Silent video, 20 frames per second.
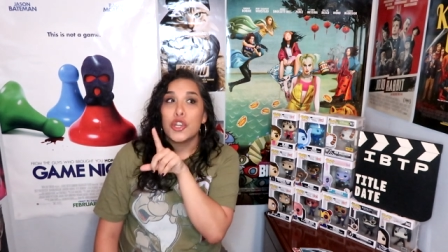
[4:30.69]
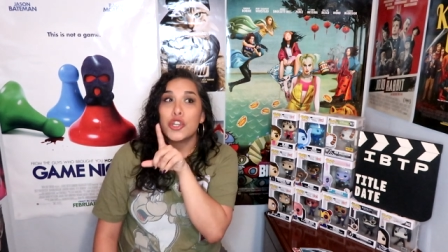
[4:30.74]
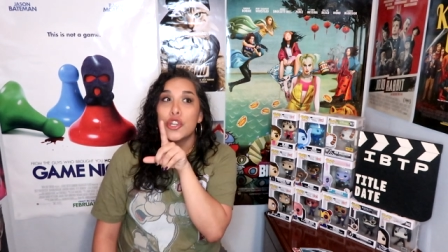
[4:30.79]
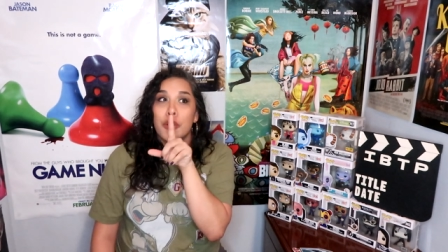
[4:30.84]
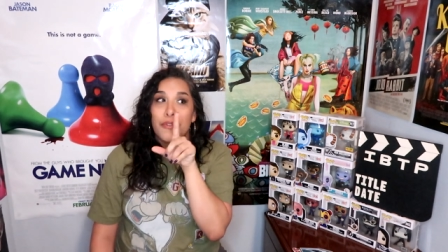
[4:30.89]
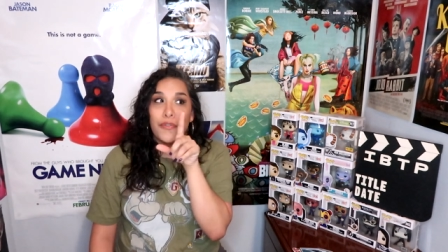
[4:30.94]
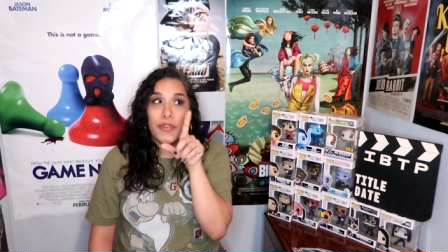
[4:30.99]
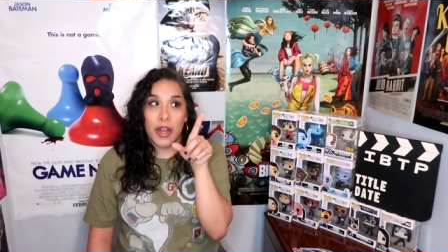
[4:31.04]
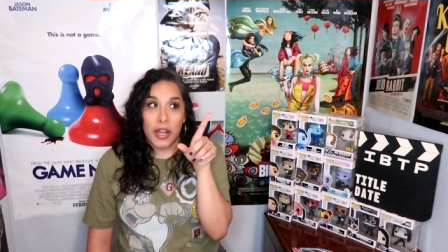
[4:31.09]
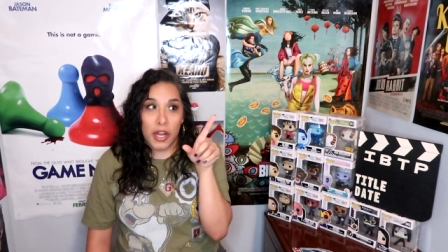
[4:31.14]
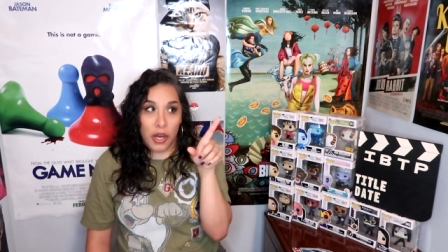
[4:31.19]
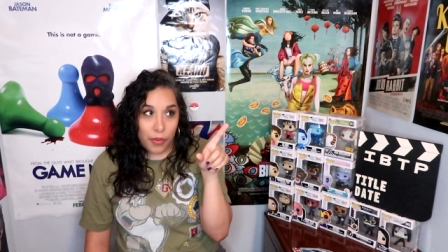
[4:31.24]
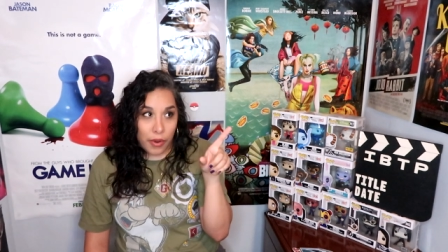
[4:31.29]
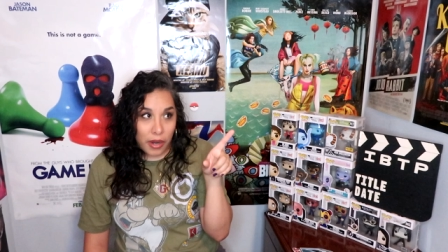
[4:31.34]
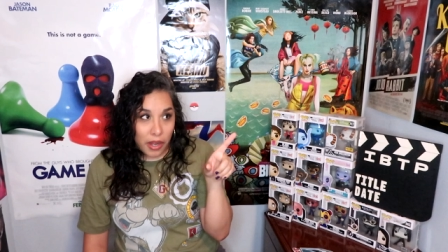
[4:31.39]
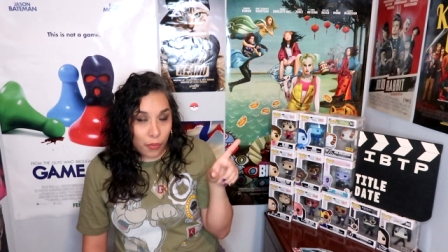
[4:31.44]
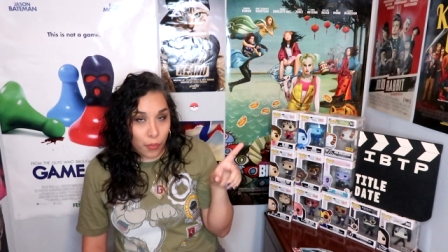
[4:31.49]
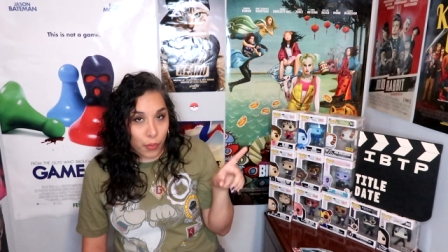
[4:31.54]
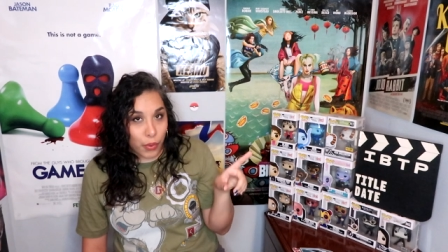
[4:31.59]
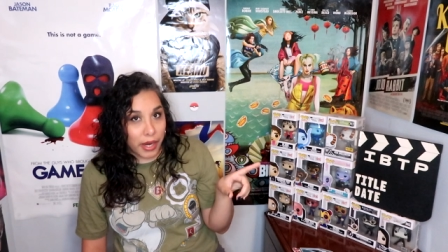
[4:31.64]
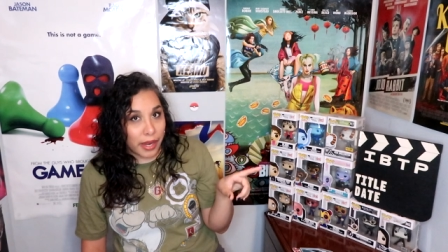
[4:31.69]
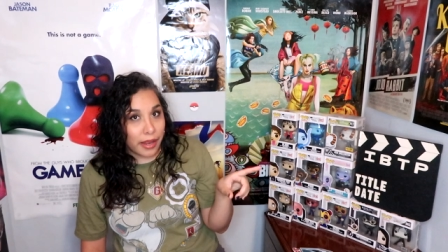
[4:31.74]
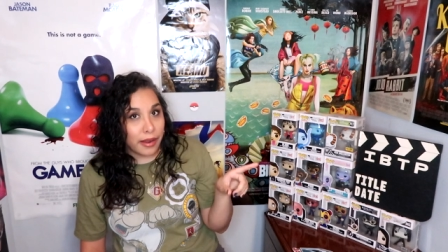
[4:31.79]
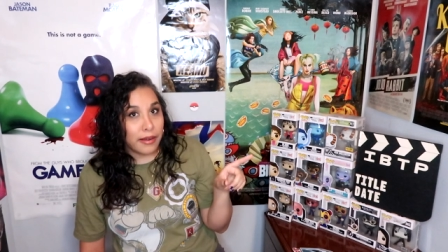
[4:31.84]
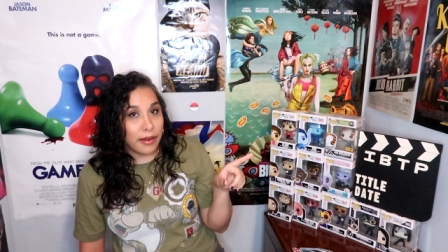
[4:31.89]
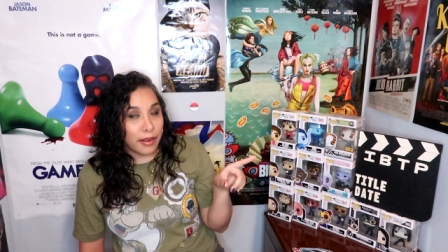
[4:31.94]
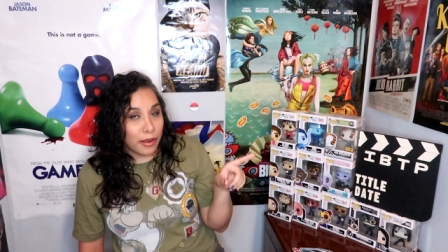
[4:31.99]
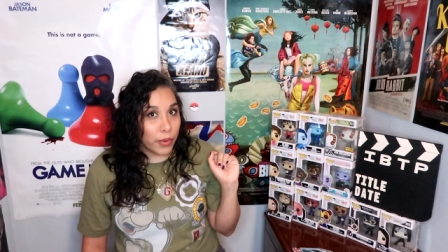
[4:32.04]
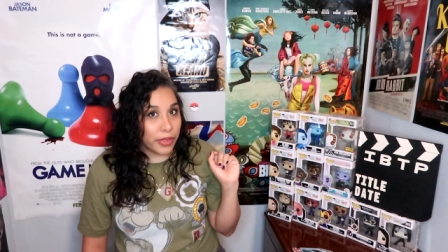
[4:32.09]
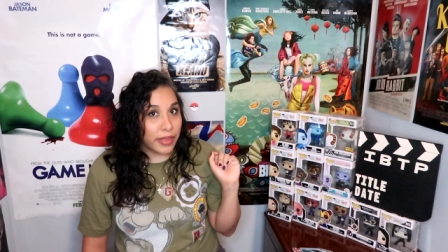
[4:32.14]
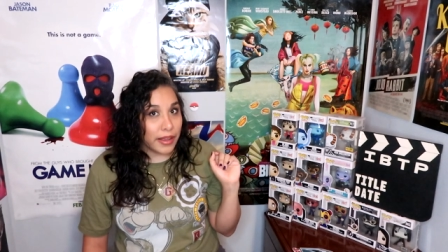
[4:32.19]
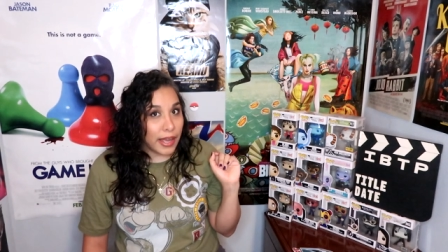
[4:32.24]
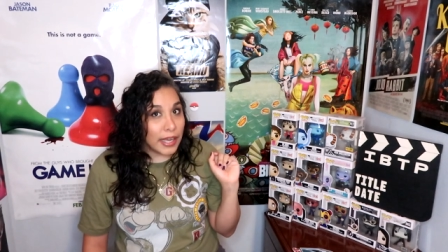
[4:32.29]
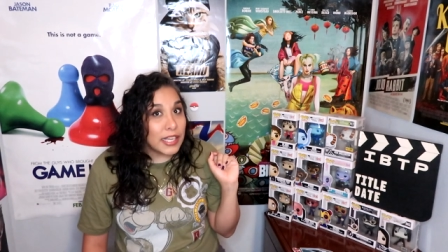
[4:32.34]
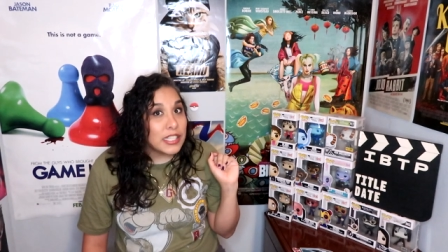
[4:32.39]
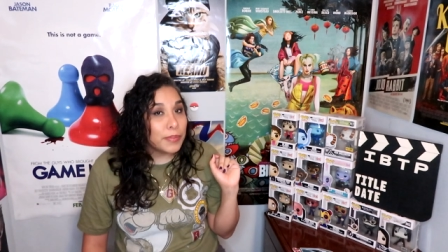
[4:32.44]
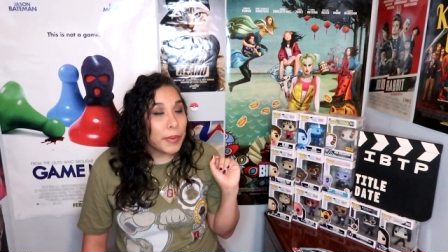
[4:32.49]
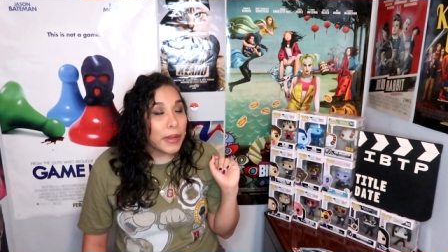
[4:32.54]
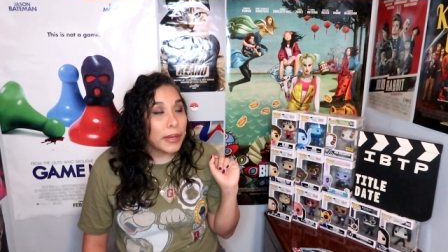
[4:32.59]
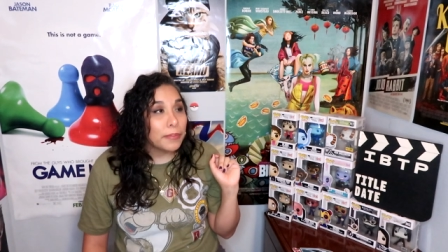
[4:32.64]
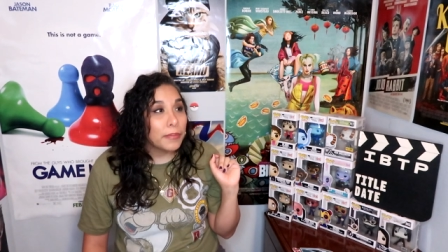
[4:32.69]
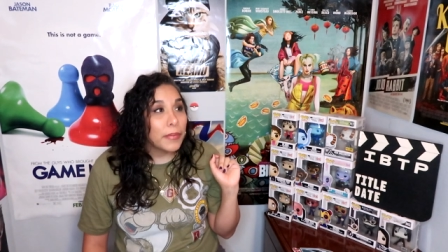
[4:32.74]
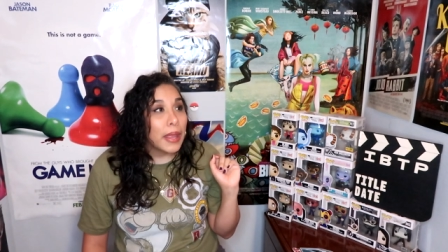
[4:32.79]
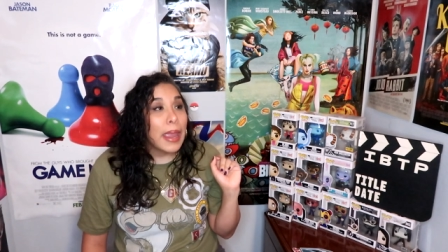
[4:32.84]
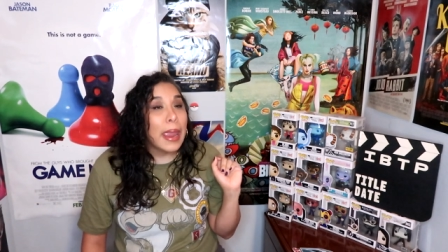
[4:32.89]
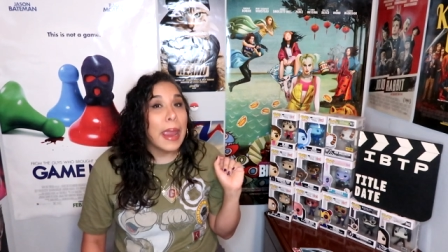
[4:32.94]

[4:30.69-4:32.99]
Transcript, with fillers: to fuck around with, with the husband.